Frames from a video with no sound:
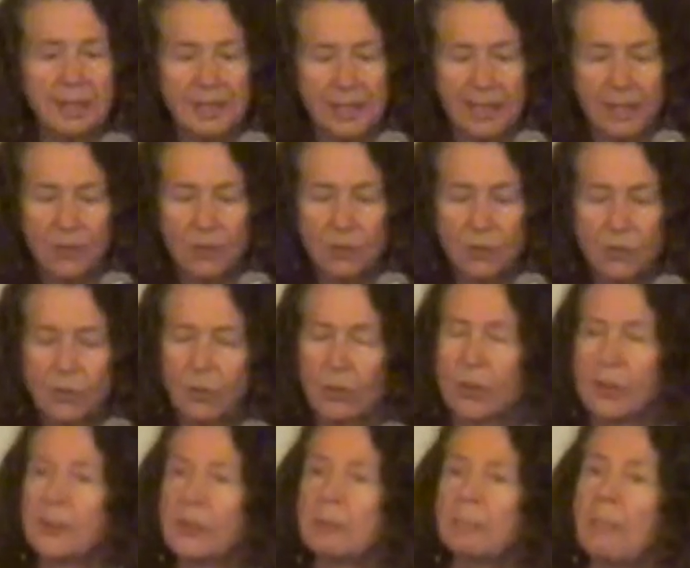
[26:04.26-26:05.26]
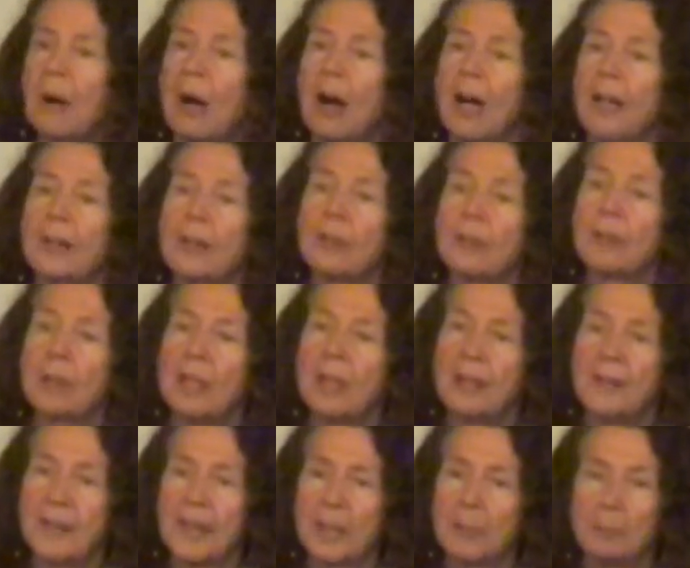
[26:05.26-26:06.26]
teachers learned the model.
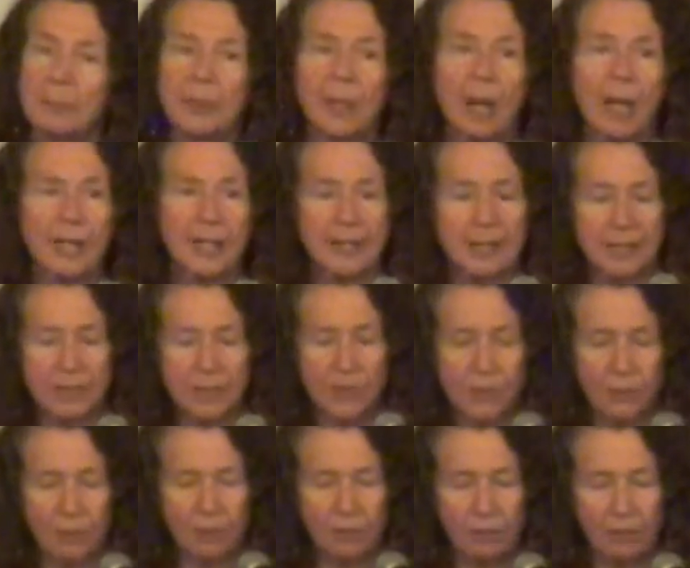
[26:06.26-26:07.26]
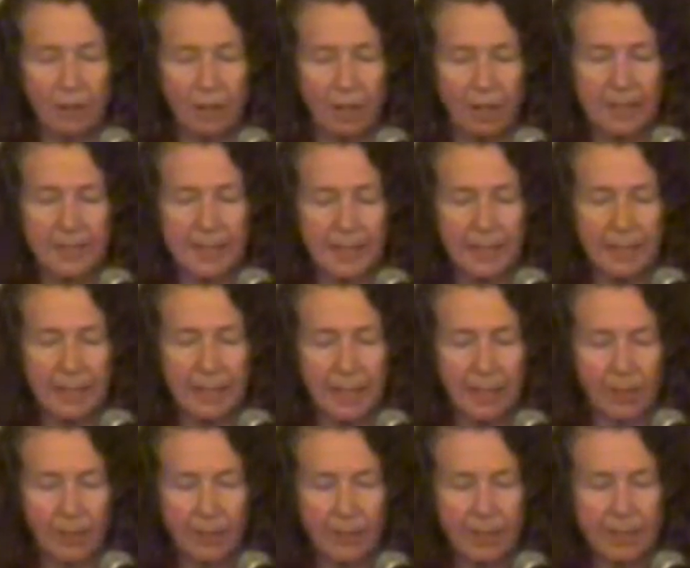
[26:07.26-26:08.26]
They applied it in certain content
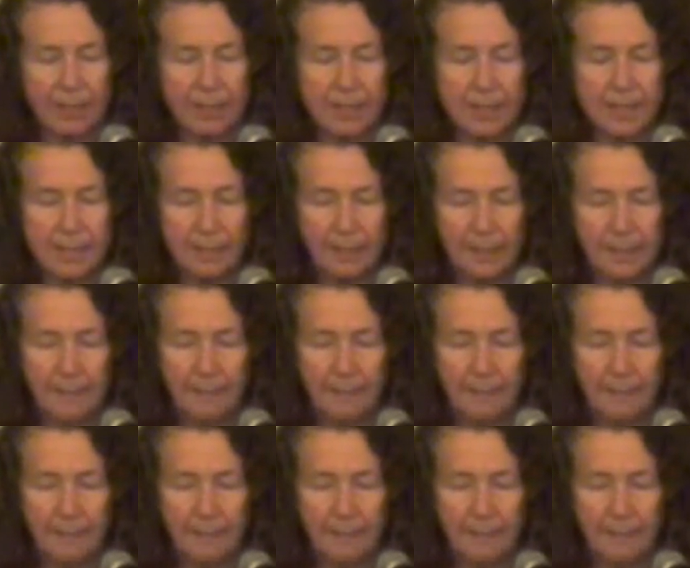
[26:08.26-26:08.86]
areas.